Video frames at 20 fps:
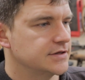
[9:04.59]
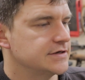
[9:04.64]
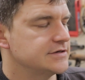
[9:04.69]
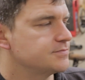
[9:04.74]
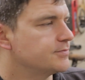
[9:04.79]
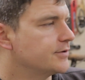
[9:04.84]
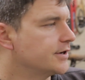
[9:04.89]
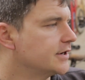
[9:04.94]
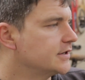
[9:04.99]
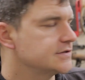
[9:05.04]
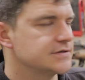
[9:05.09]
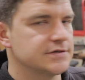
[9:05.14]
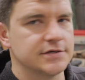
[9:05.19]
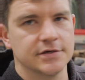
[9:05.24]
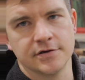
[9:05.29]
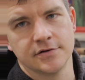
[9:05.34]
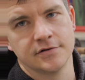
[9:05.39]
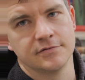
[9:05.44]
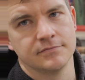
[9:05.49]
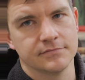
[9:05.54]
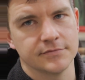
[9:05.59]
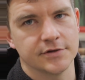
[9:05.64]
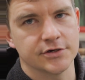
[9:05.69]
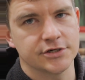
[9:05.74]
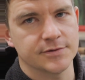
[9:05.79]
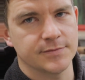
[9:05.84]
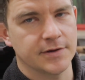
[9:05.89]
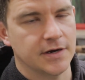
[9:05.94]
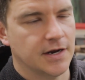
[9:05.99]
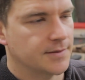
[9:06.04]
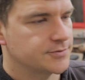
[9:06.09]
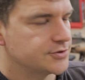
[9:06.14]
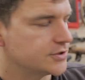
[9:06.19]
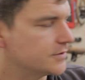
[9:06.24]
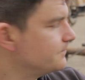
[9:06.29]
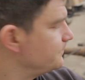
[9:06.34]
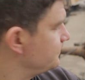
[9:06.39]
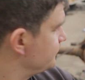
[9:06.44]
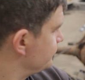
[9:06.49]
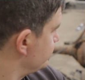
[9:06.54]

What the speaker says: with leaf springs. There should be an option.